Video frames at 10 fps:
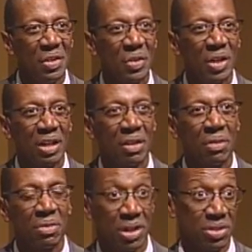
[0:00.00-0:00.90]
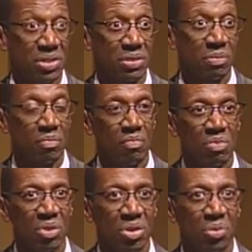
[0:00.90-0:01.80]
like this,
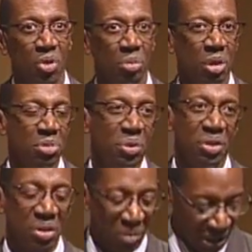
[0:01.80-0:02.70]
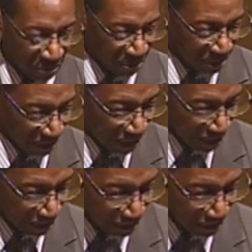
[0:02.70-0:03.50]
to form community around I